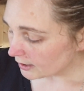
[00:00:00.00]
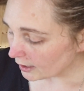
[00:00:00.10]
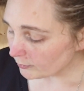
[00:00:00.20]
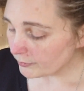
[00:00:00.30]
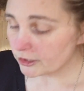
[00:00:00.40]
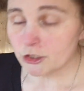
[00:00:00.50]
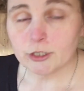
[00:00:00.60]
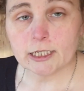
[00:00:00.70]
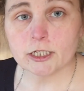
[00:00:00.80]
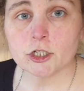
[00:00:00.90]
Now we
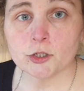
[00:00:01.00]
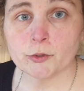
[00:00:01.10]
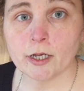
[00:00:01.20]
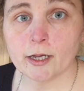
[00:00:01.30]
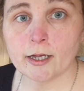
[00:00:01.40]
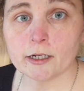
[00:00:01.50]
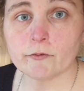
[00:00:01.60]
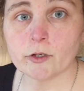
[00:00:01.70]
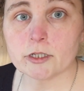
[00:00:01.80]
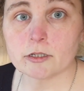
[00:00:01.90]
do need to do
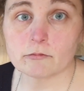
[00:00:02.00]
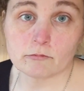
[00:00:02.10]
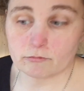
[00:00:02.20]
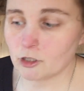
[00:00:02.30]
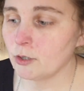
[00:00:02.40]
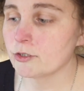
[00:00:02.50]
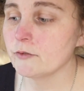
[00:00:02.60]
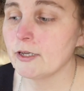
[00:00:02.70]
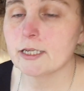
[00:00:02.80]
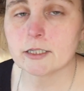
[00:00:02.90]
another
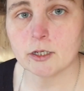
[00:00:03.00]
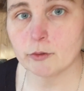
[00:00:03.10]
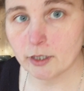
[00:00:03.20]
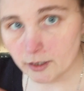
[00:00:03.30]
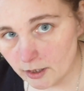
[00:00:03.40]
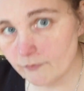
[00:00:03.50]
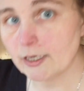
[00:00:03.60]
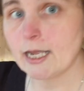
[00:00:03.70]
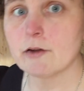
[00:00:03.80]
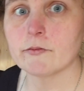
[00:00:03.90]
coat of it, so
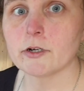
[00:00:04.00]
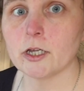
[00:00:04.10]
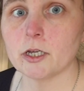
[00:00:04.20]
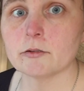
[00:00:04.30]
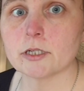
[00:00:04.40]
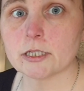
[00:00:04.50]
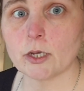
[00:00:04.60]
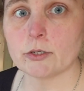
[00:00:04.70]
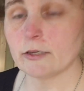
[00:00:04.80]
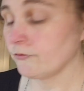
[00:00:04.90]
another layer of glue to
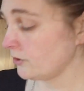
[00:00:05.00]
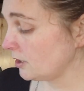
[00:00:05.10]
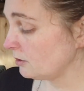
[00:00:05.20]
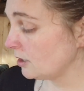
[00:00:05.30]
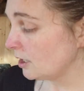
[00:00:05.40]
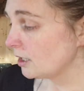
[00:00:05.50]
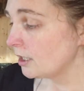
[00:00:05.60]
soak it through,